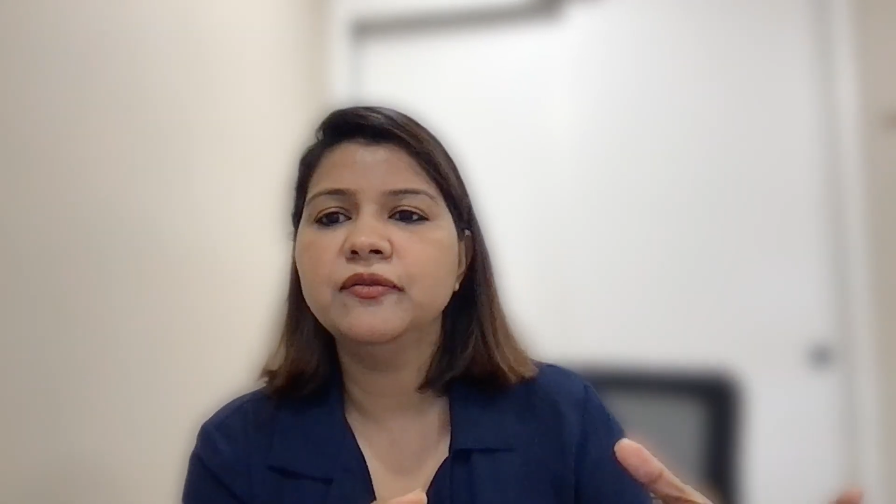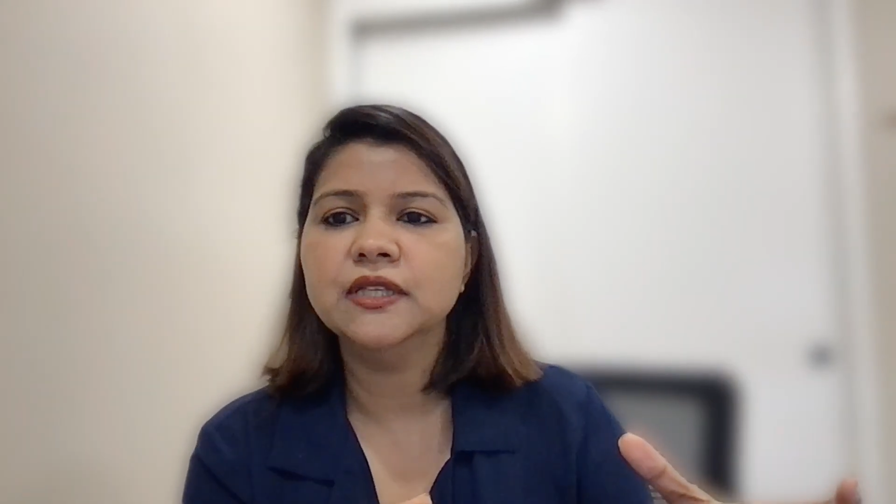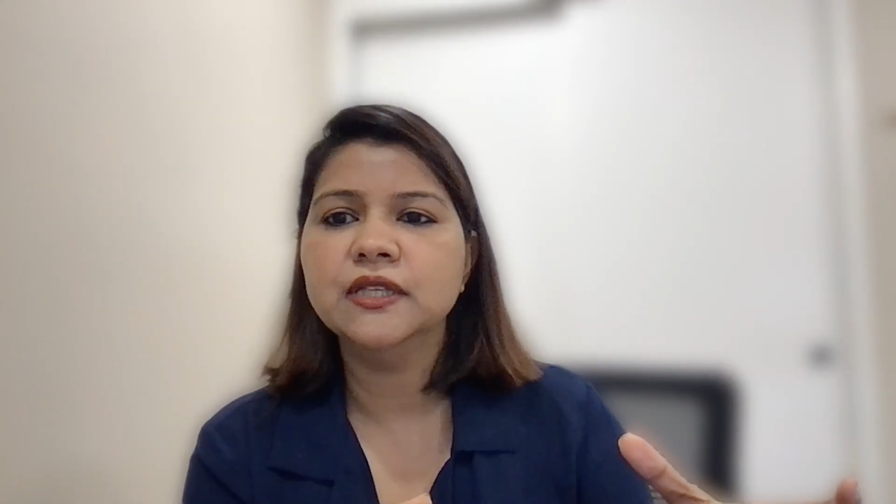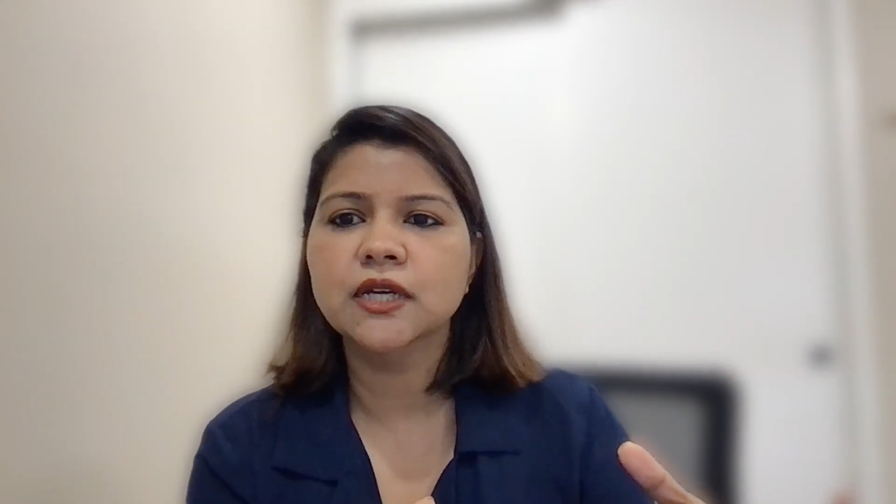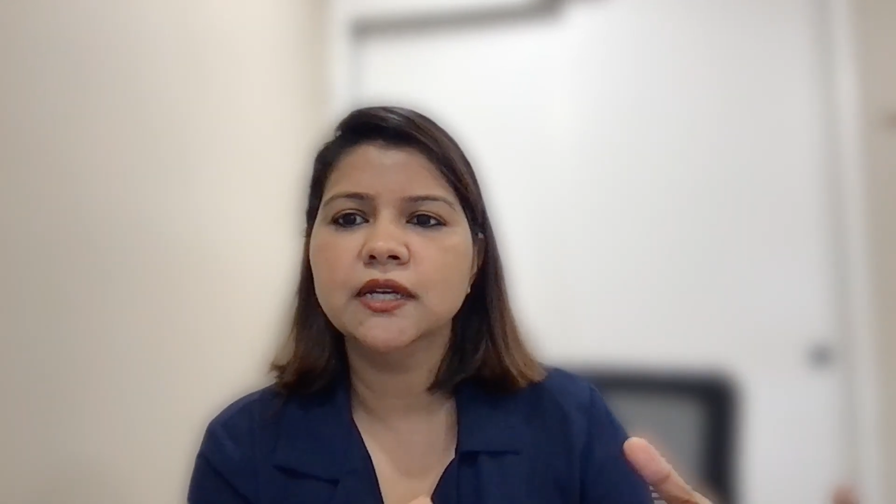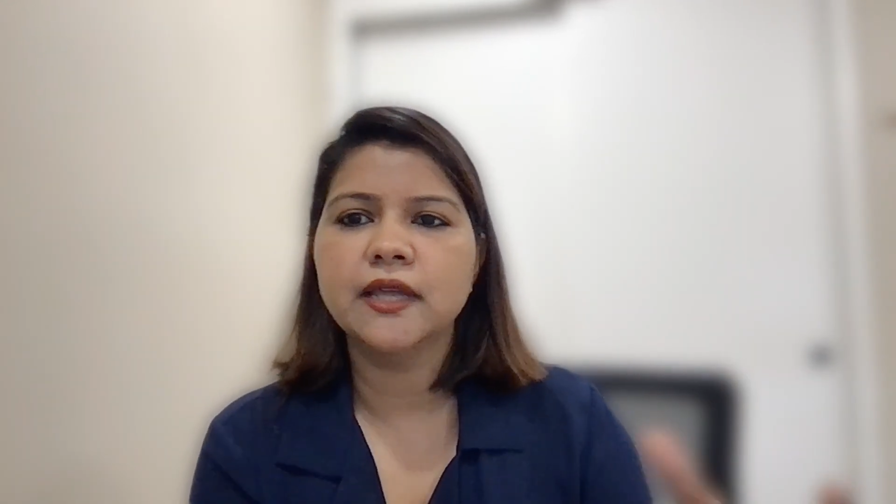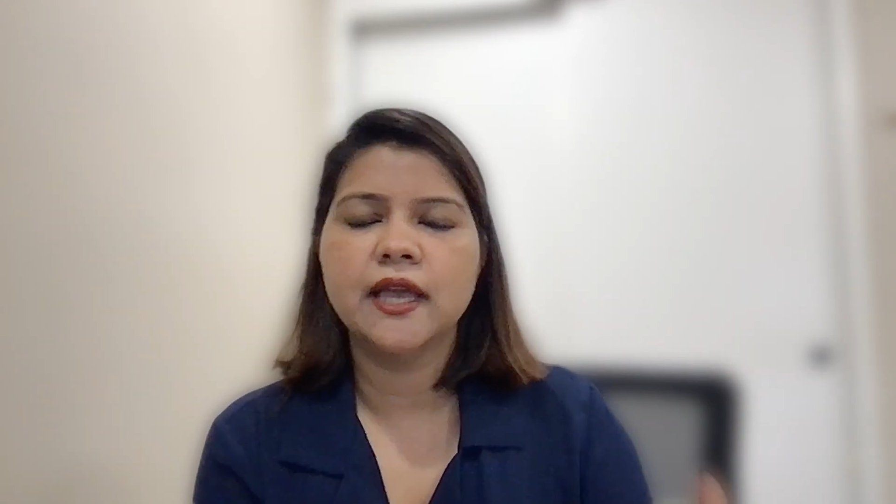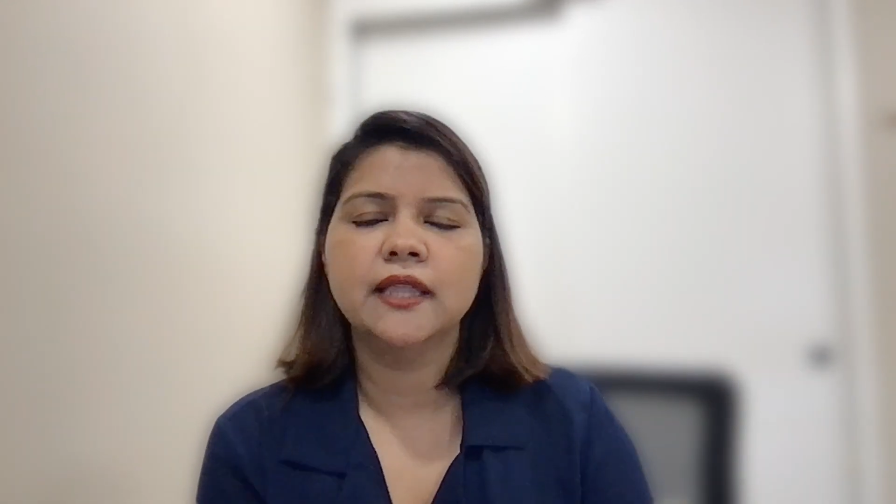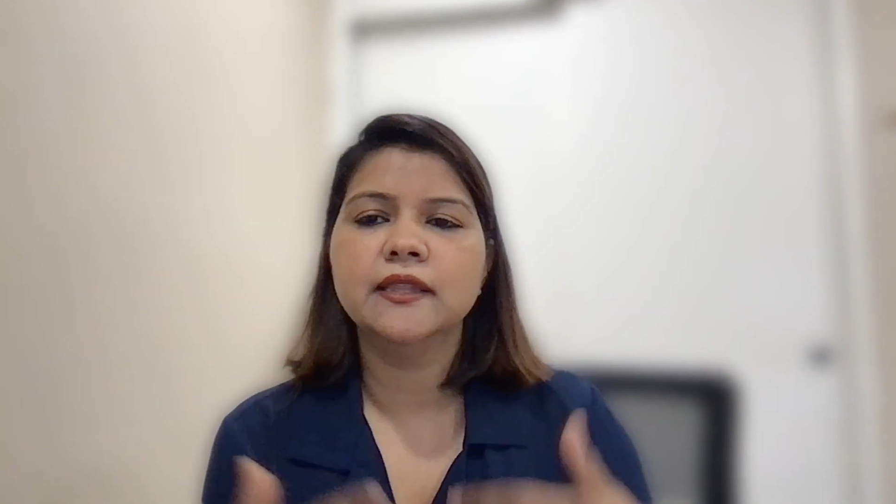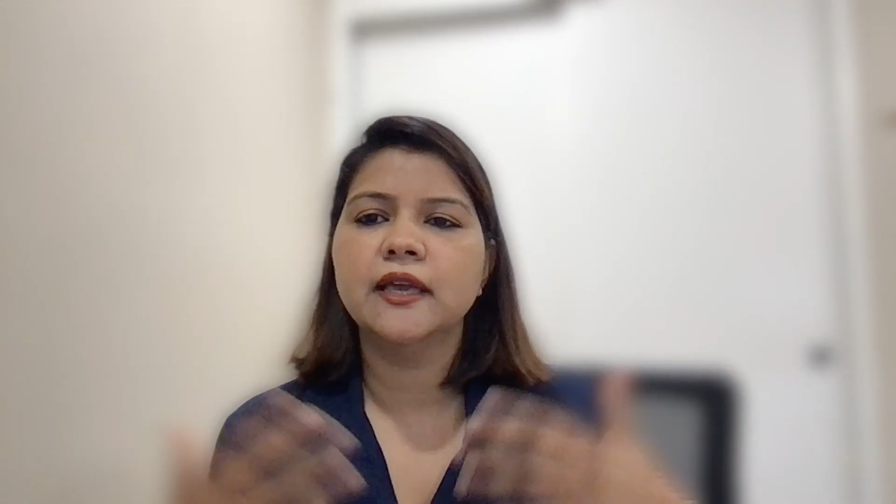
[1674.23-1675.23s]
feature
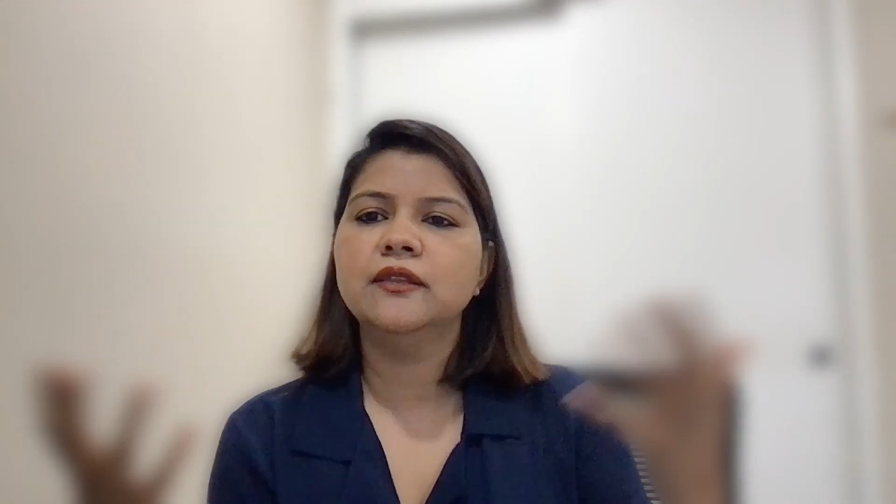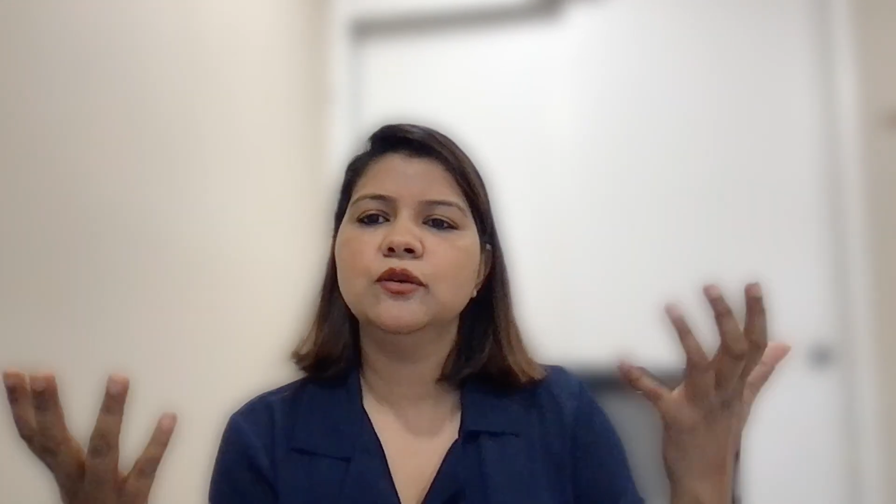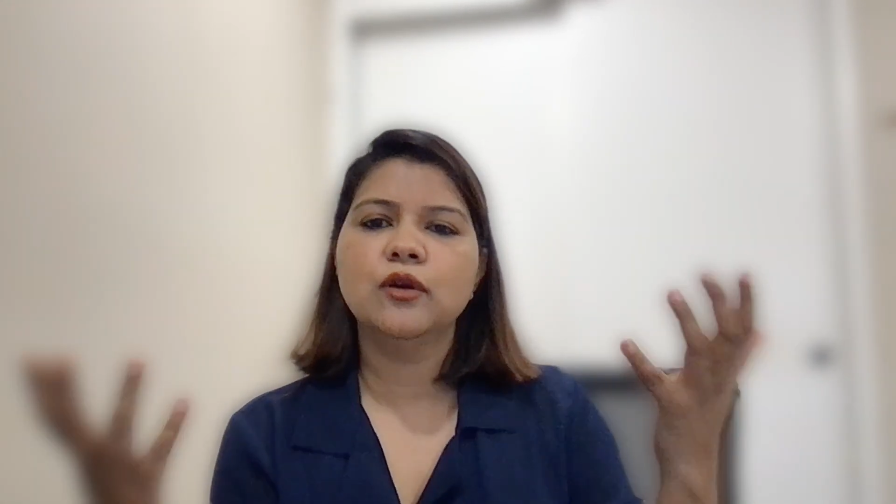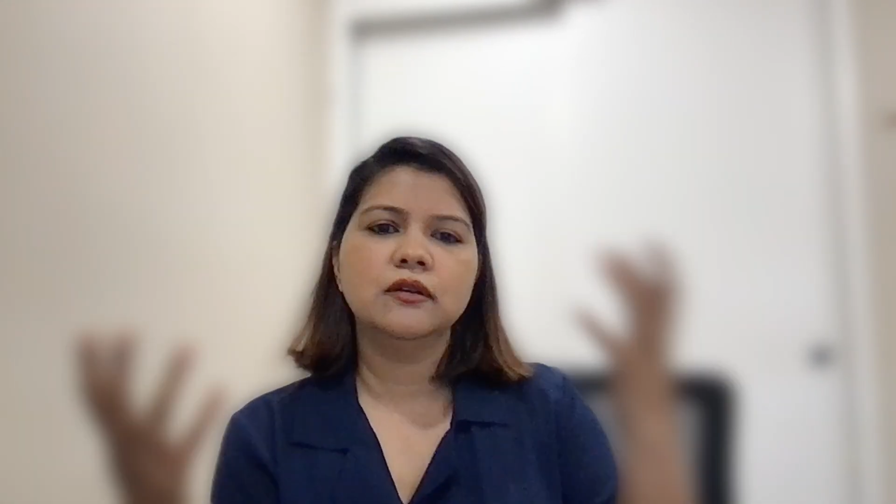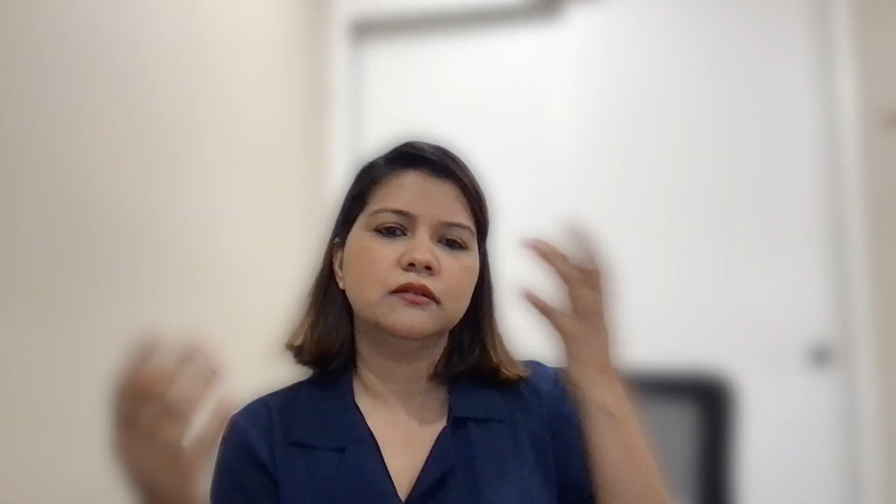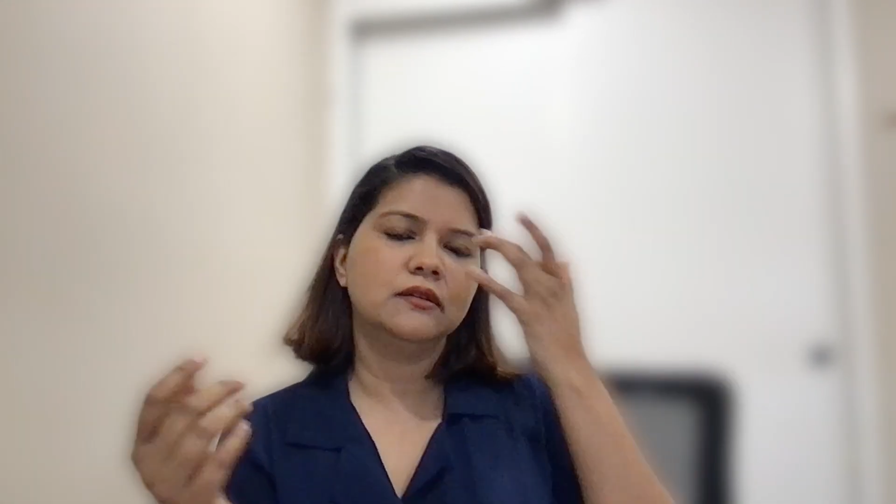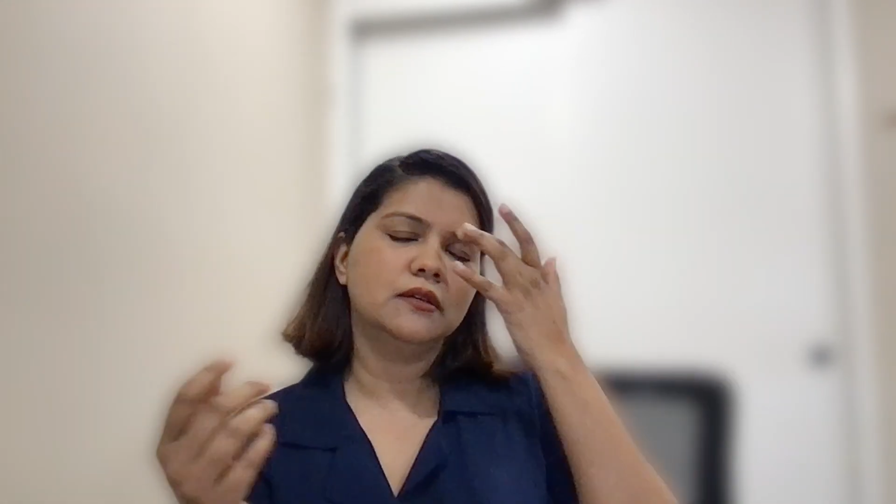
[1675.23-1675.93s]
and then your